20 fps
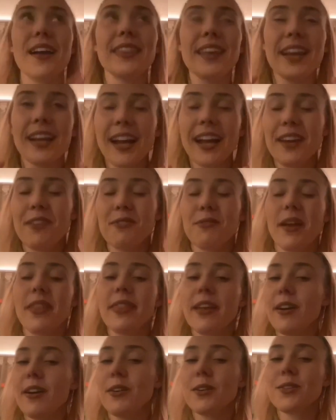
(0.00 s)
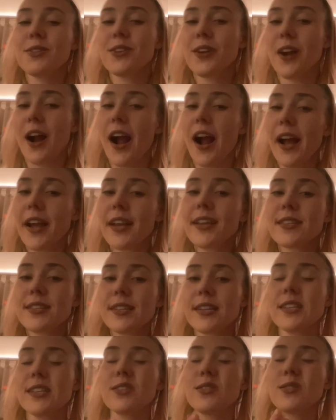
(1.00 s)
kind of red that hurts your eyes.
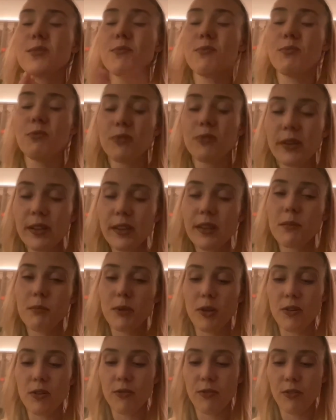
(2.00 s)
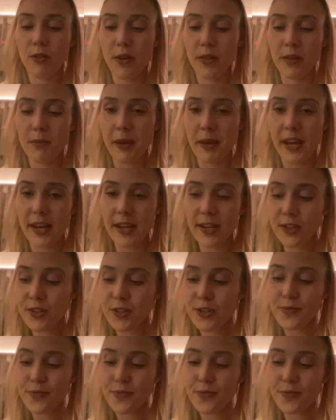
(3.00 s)
It's really beautiful on the page.